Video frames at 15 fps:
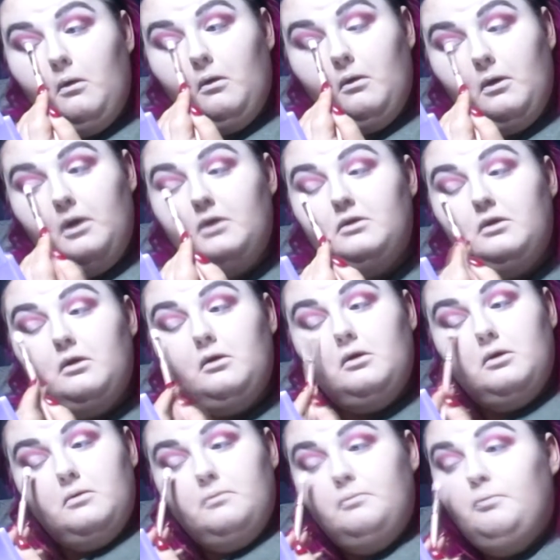I'm just
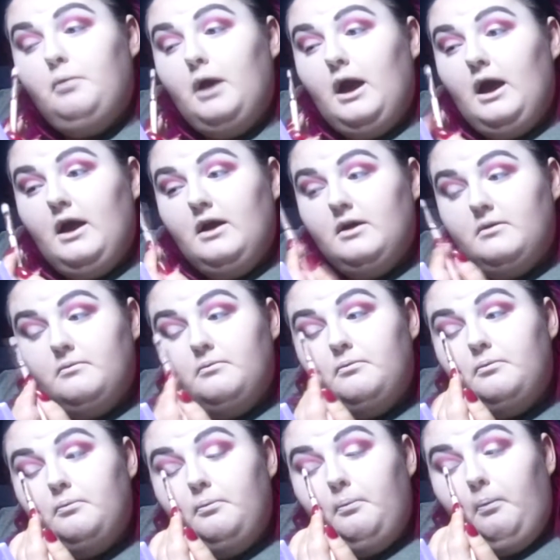going to pat and
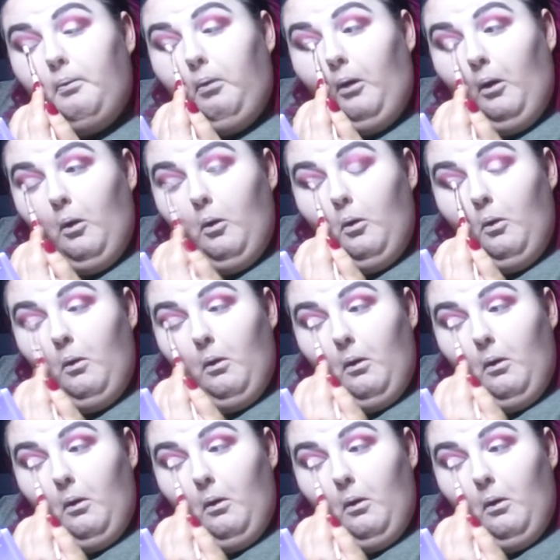pull